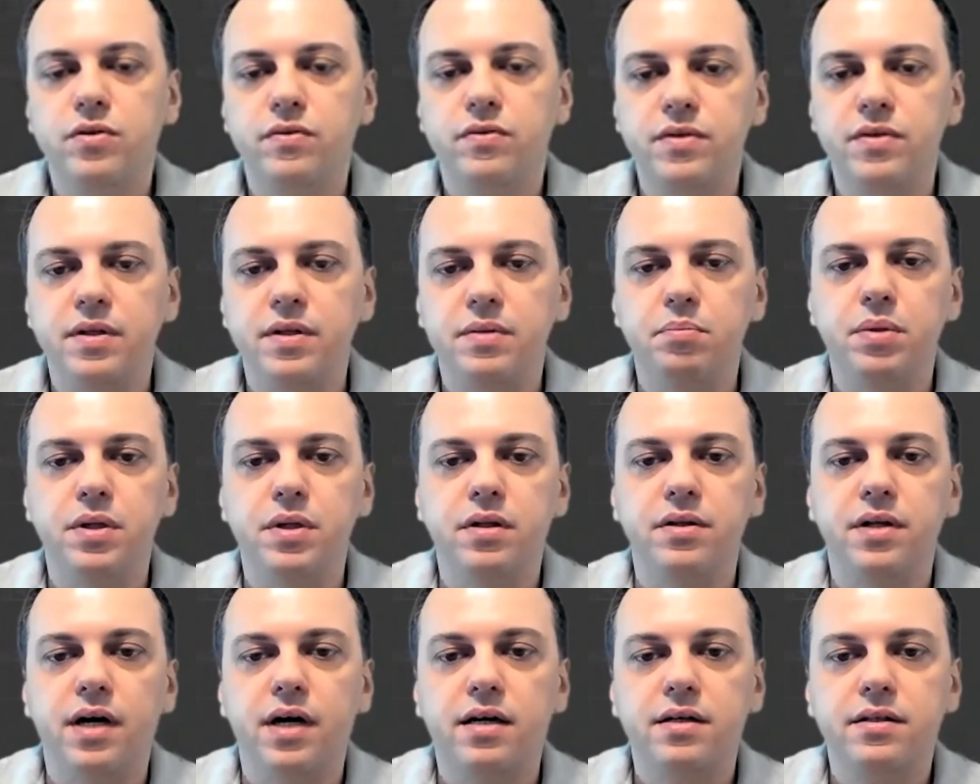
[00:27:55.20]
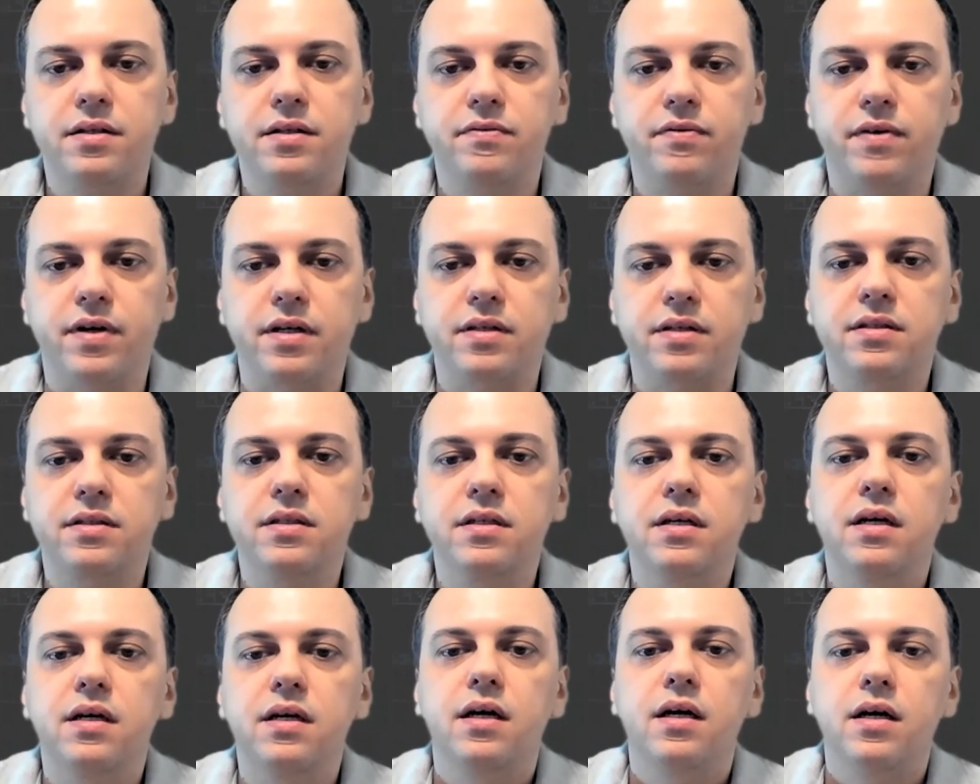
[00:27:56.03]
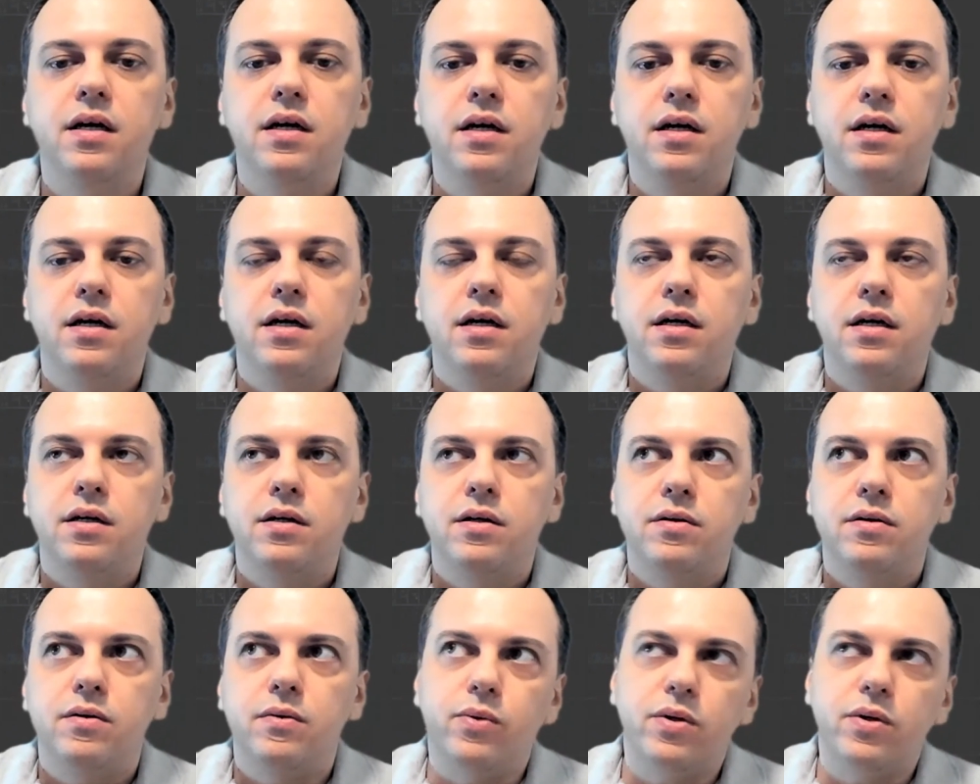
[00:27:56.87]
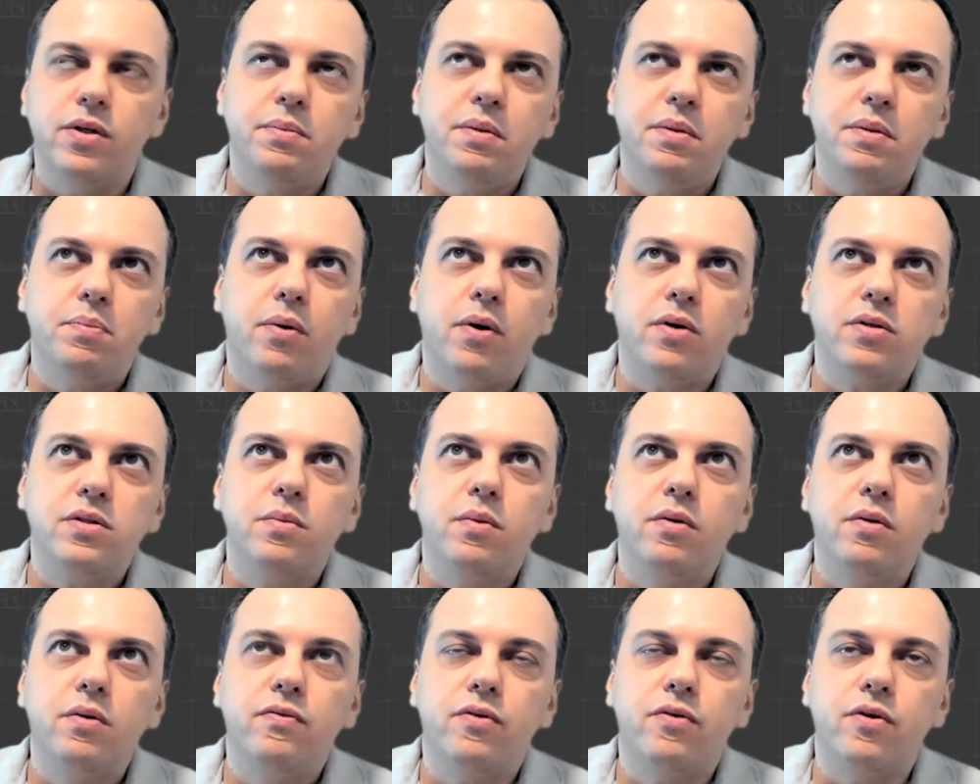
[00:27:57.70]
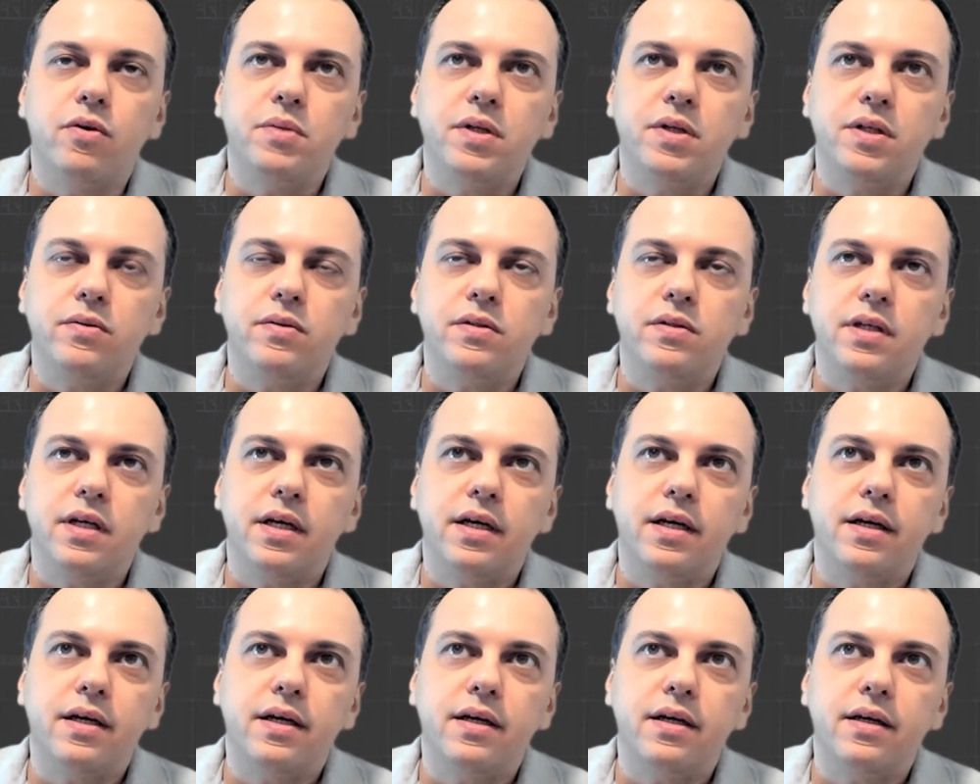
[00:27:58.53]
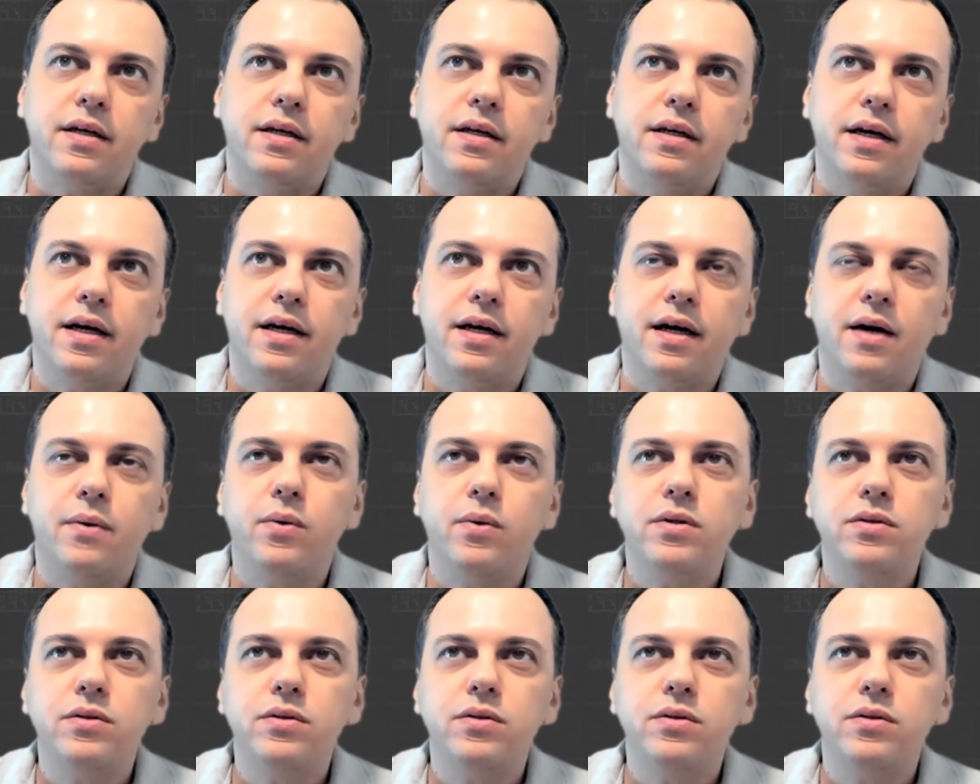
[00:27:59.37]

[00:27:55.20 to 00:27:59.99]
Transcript: the build artifacts, would it be possible for me to say, hey, I want to